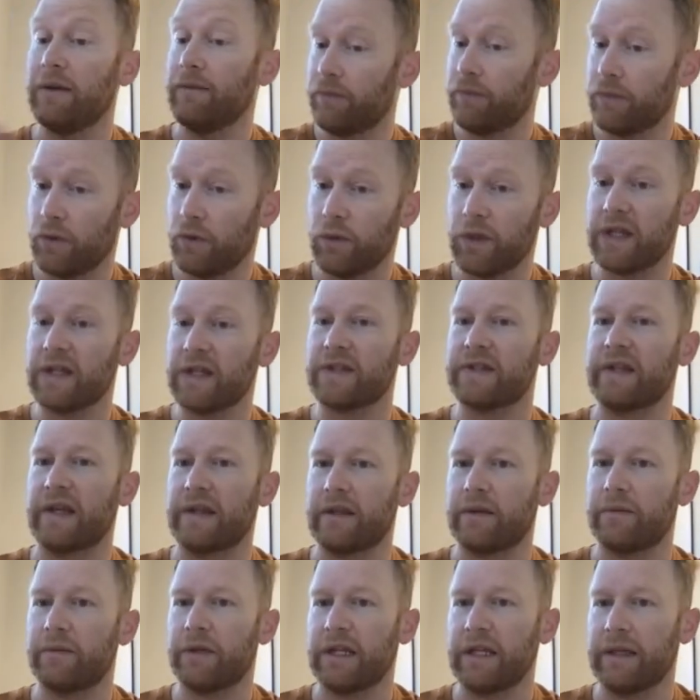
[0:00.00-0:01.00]
we can
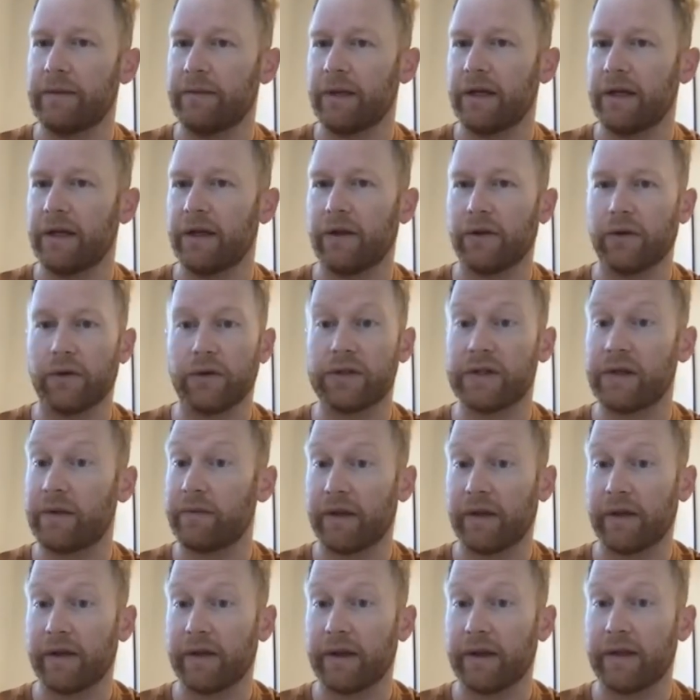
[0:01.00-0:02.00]
send them an email or
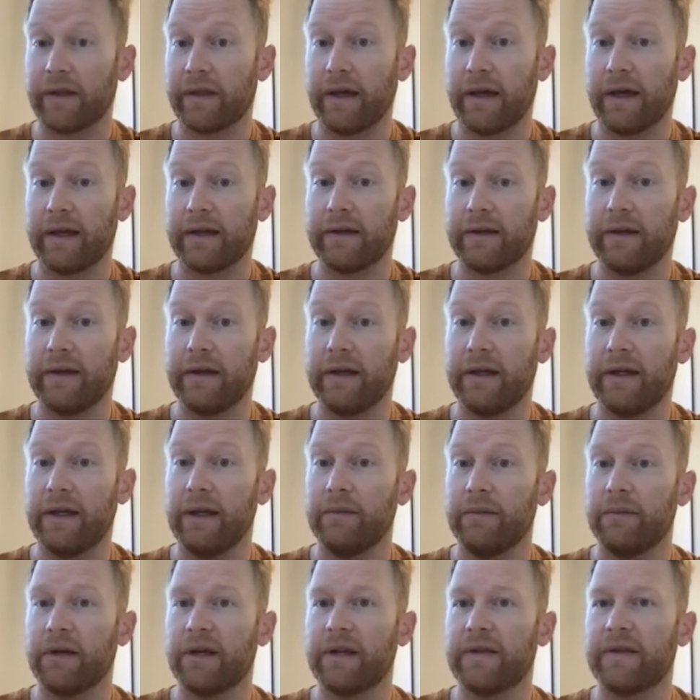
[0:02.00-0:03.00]
something like that.
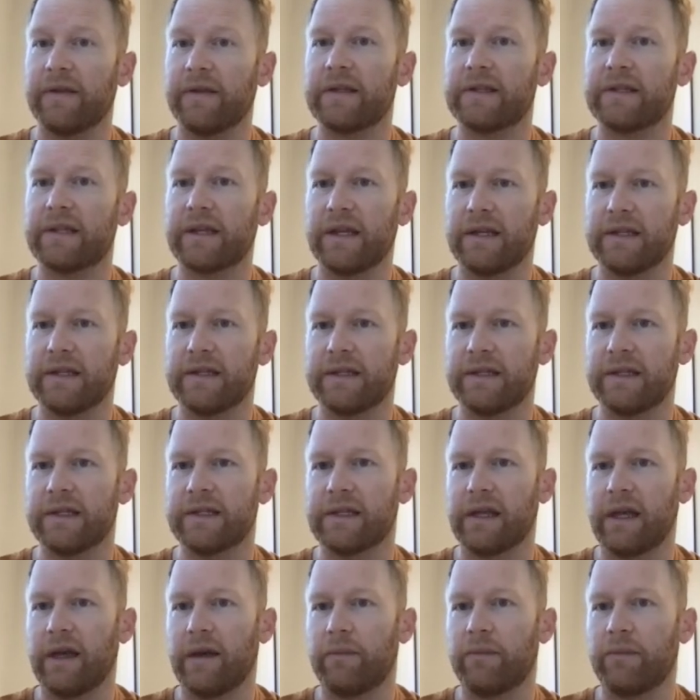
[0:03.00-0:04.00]
But in this case, the
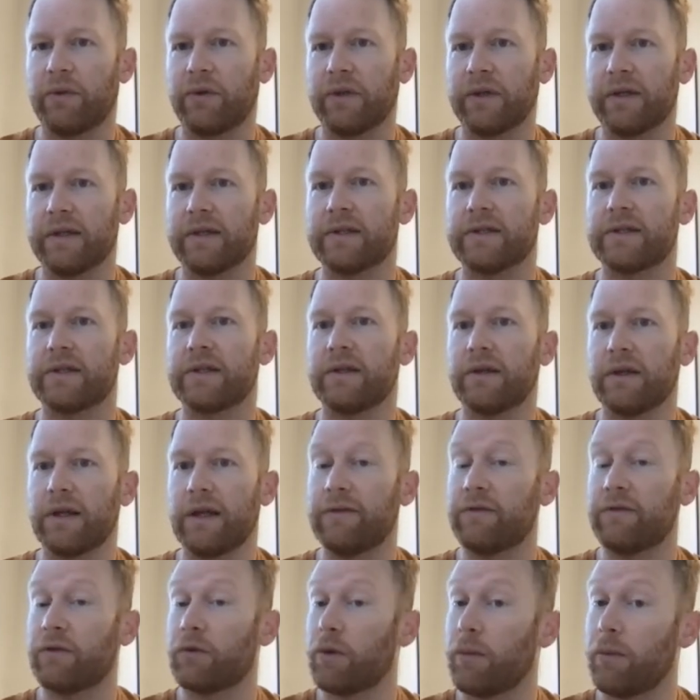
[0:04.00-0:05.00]
example is
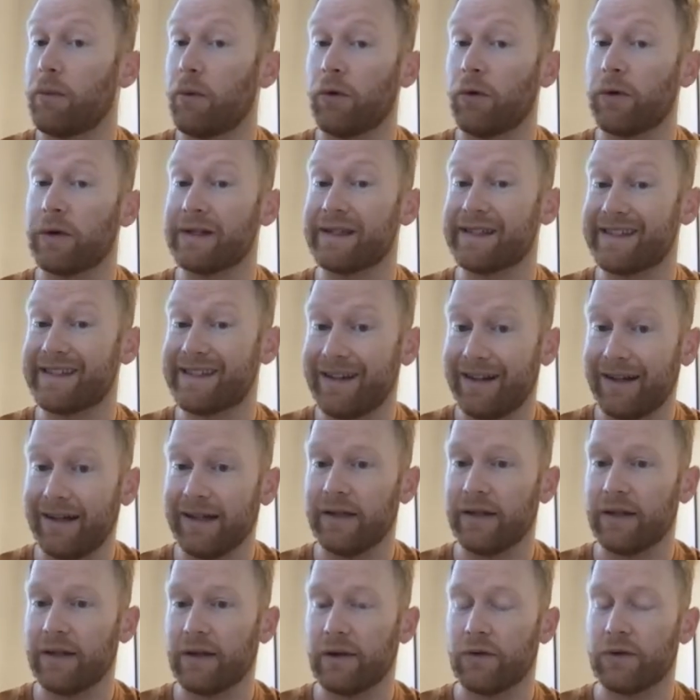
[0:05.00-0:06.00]
if a report is
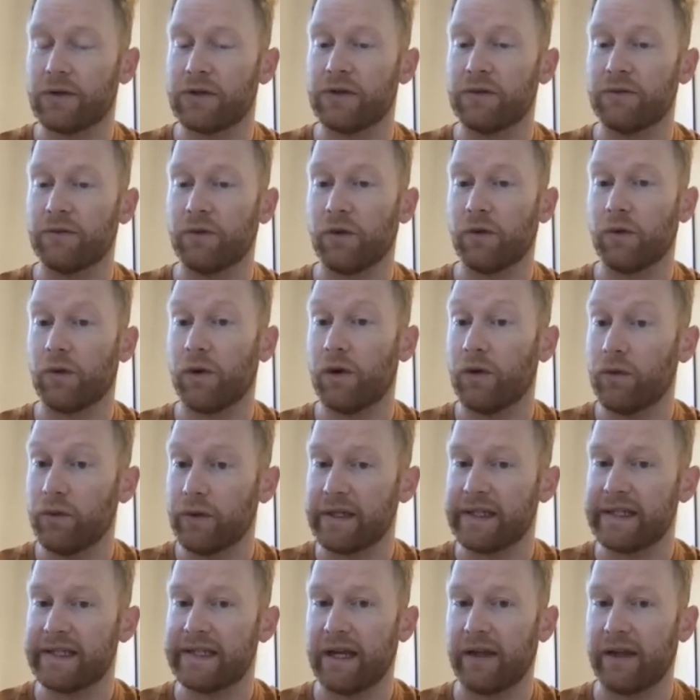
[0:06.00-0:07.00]
signed in SumoQuote, we
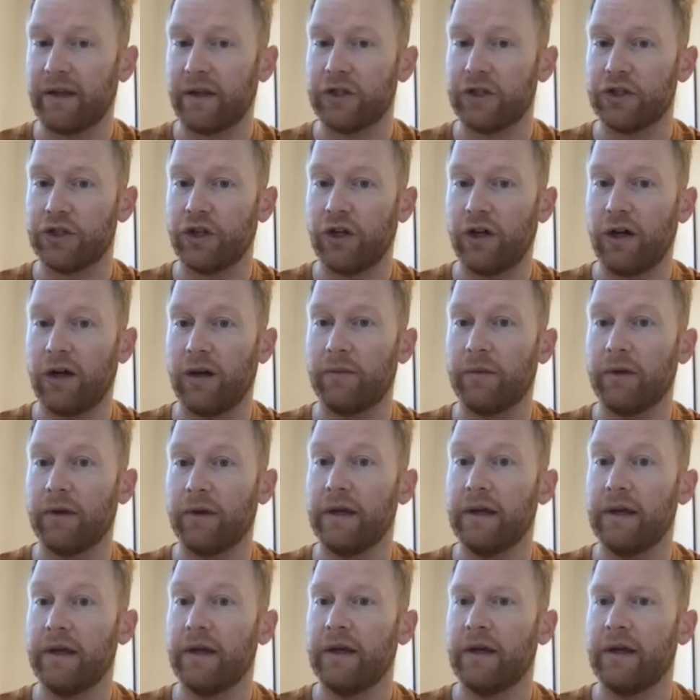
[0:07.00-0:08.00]
sell a job,
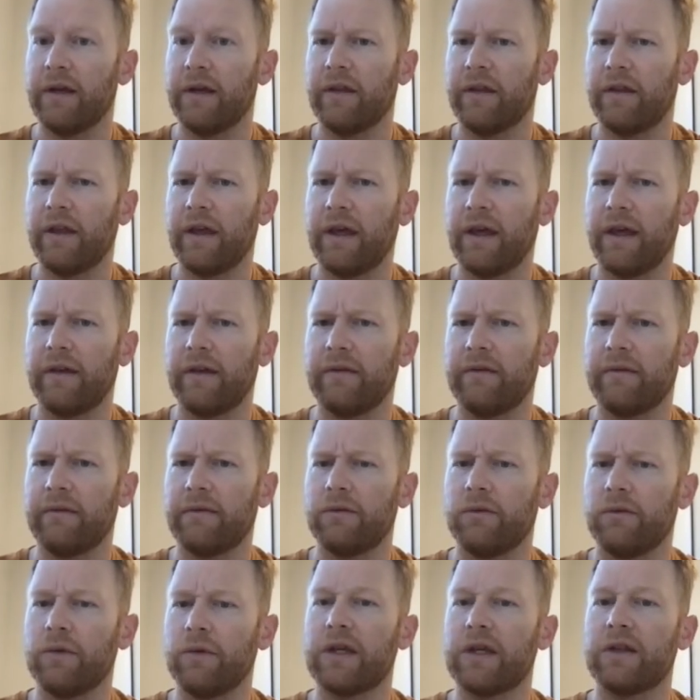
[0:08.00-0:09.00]
then
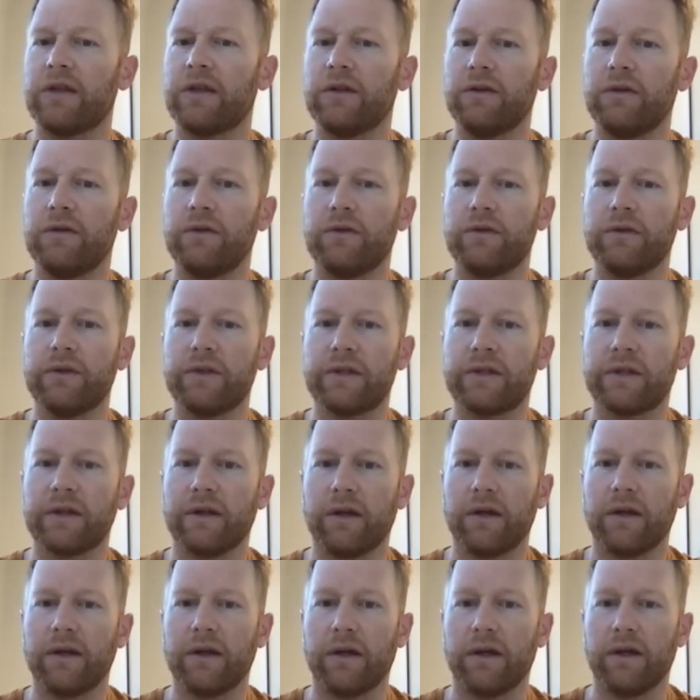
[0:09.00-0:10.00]
we can use
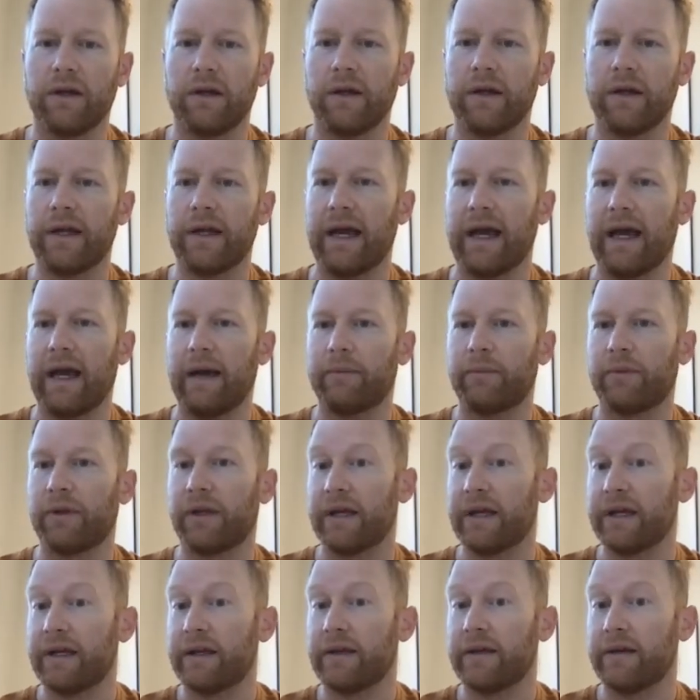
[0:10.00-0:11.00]
an app
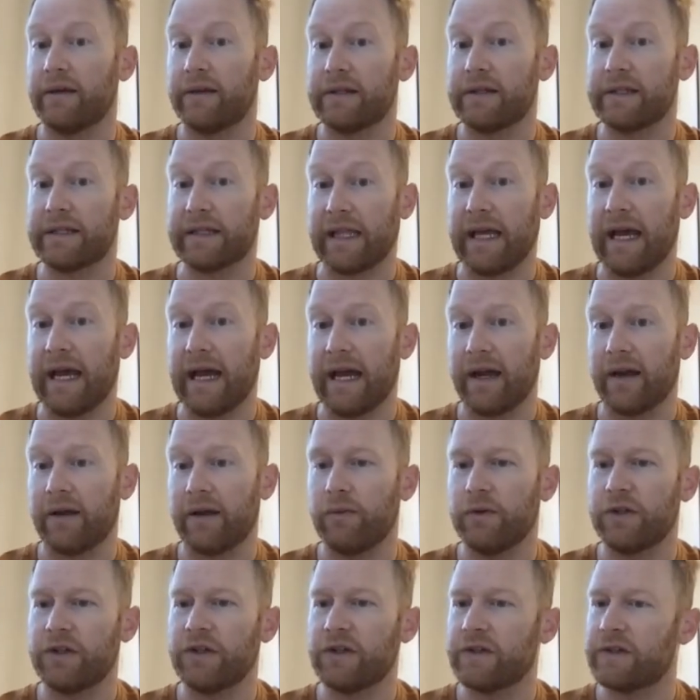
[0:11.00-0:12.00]
like Slack,
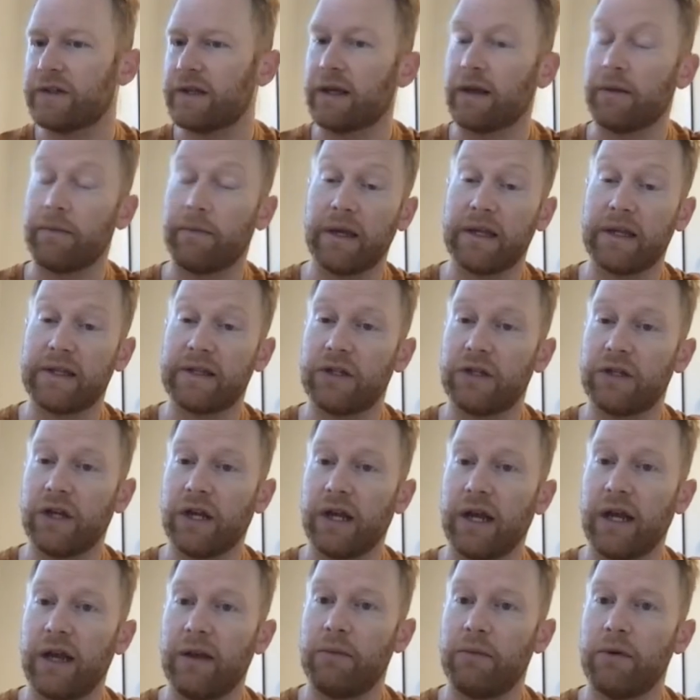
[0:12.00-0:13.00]
which is like a
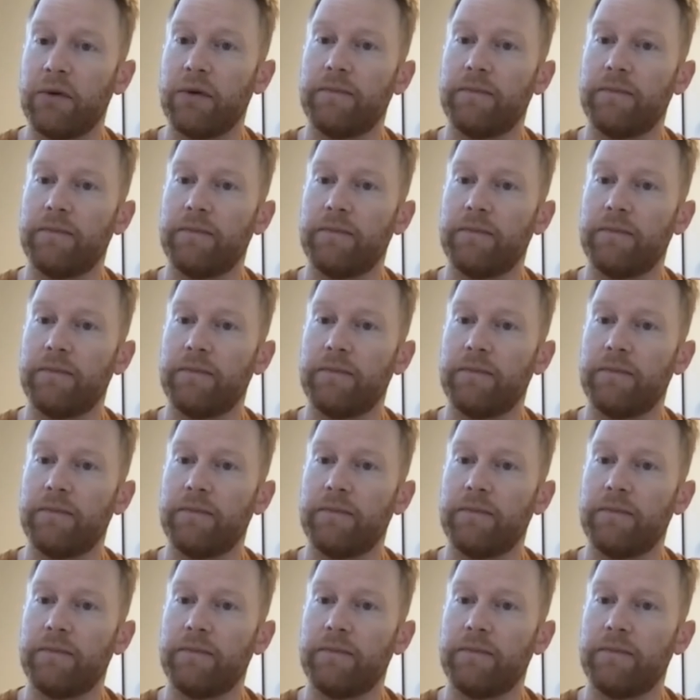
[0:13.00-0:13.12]
messaging app,